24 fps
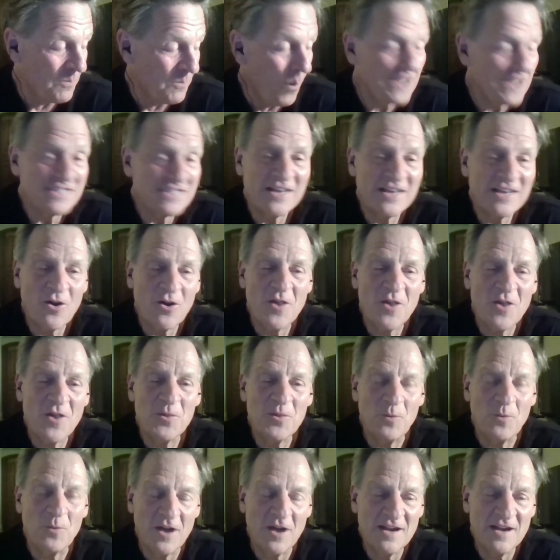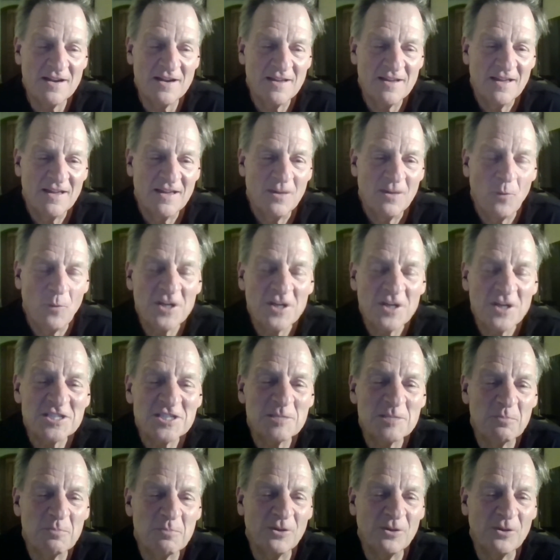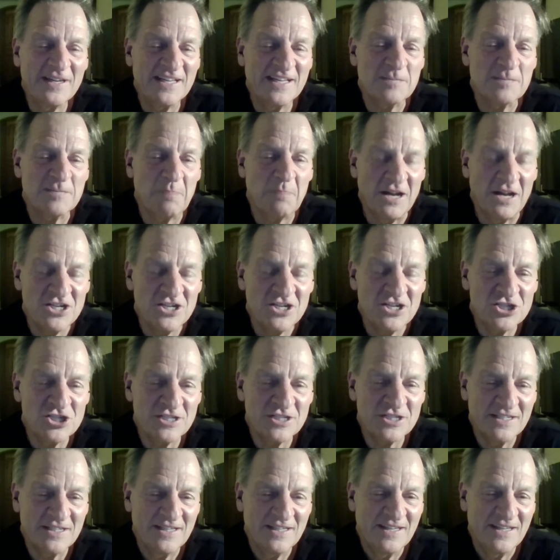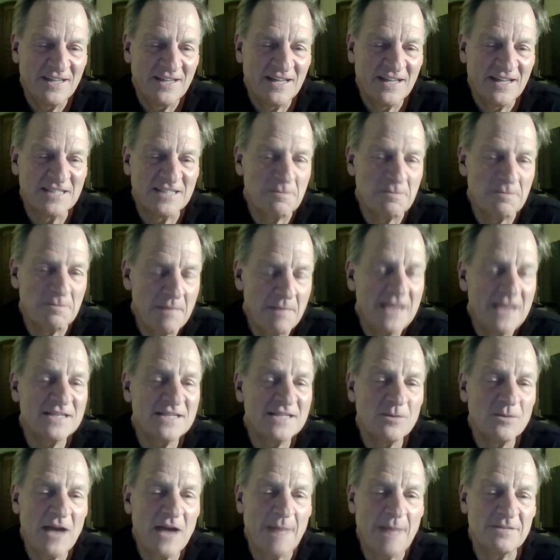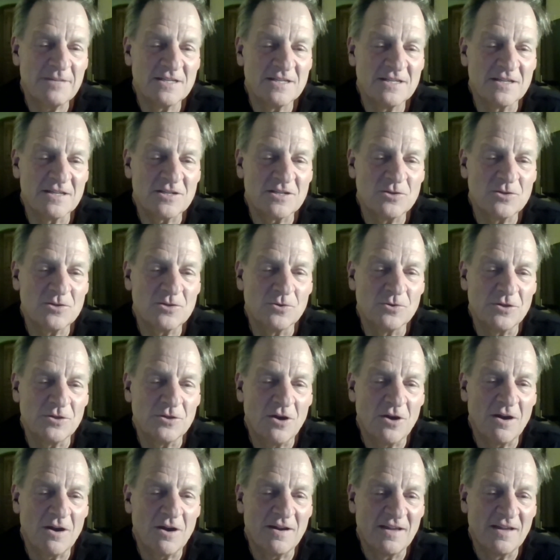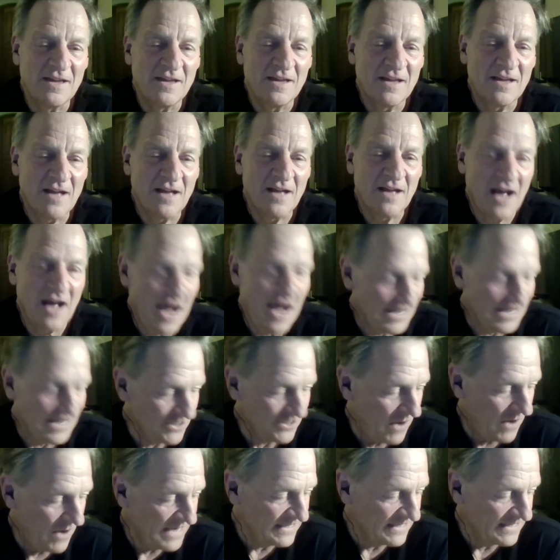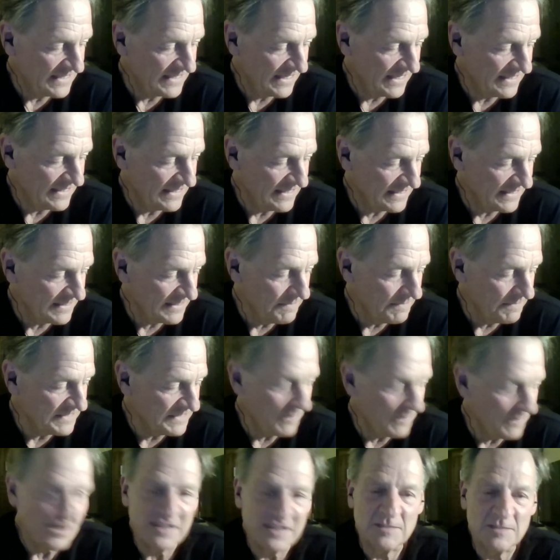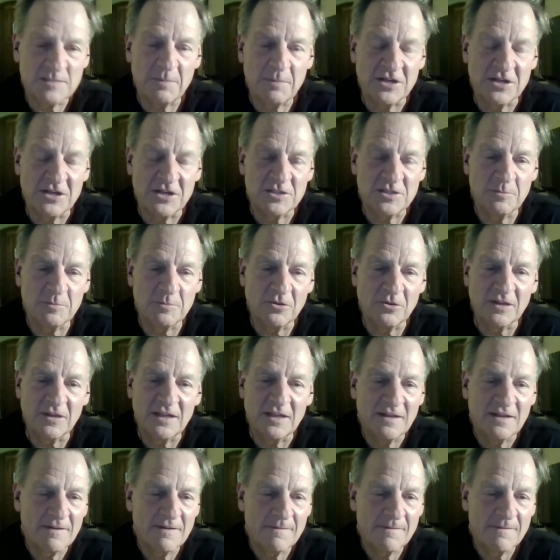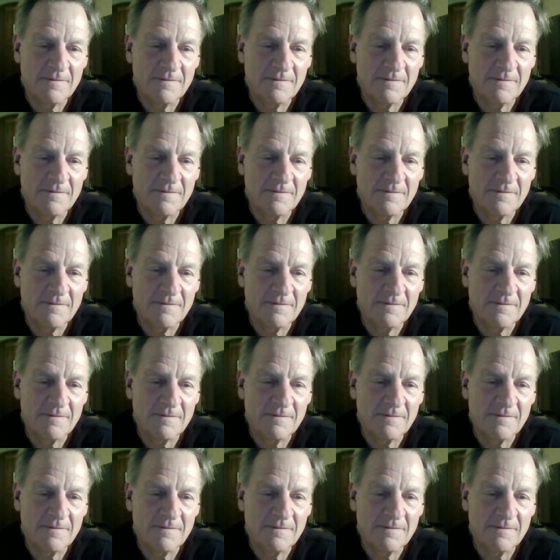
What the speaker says: once they're on the run, once the bully gets punched, it's amazing what happens in the schoolyard. So I just think someone needs to punch the bully.